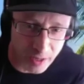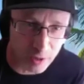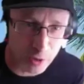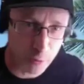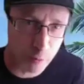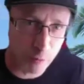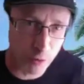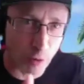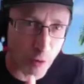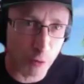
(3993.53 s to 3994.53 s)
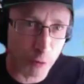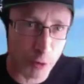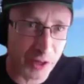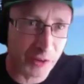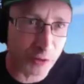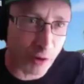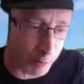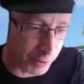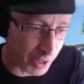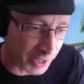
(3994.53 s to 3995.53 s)
you scroll through on Instagram,
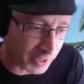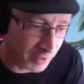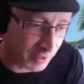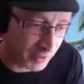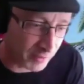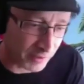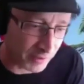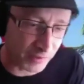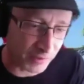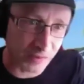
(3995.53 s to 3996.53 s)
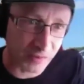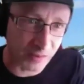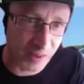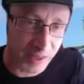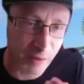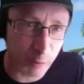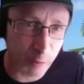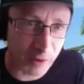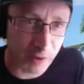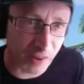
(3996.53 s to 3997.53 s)
you're like, this is gives me
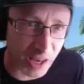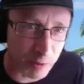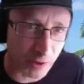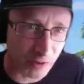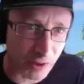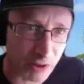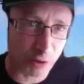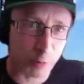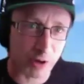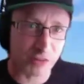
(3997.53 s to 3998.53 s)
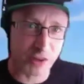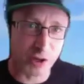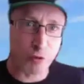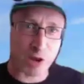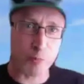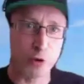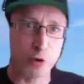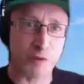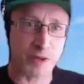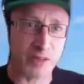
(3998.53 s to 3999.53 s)
the same sensation as when I see a great
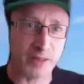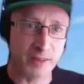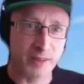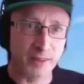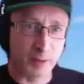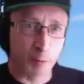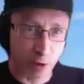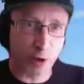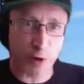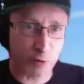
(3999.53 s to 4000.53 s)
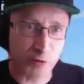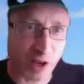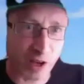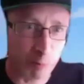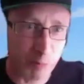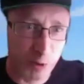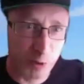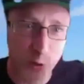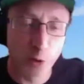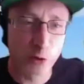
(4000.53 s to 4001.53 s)
movie pull off some
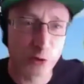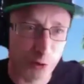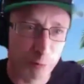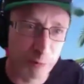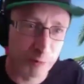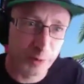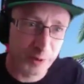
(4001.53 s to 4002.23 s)
awesome